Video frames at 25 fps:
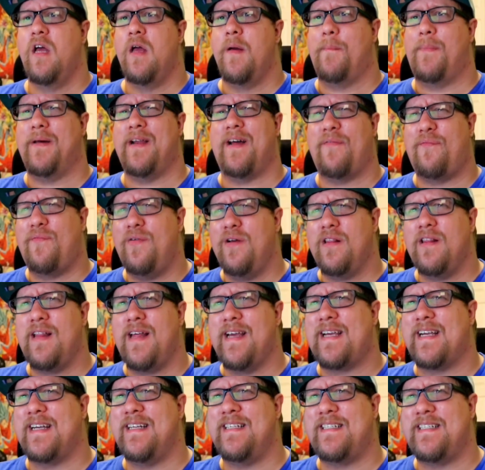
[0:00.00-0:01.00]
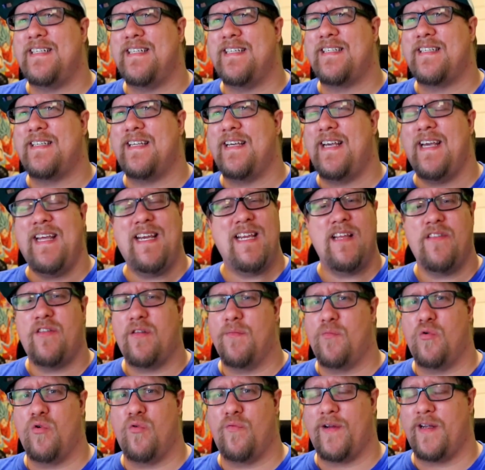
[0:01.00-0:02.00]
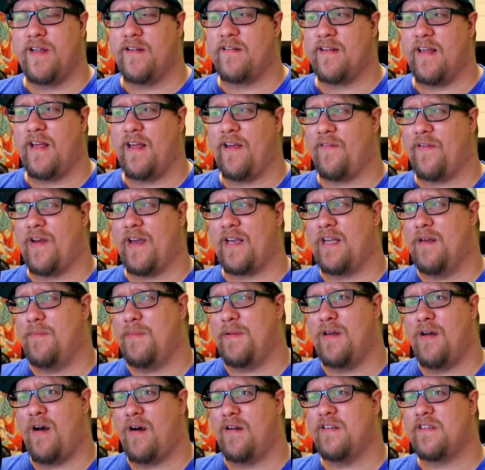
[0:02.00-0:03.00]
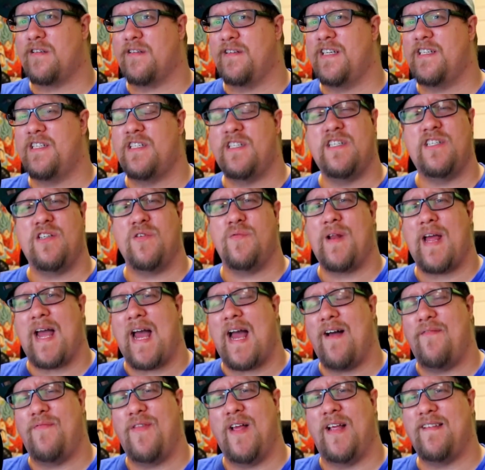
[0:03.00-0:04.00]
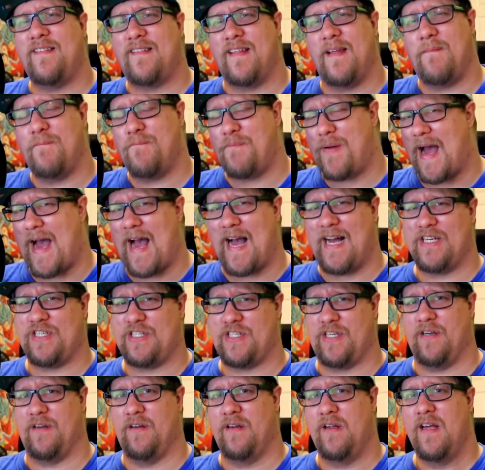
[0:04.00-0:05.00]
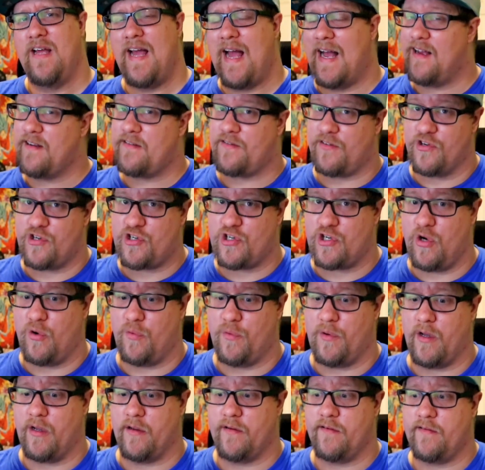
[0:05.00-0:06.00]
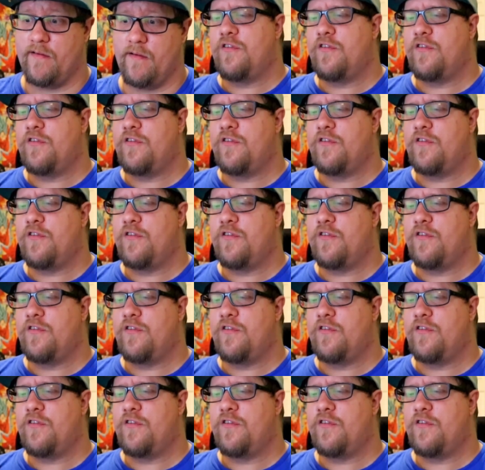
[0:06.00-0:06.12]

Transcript: But I feel like any of the movies, if I can be honest, they just don't have that same passion as the show does.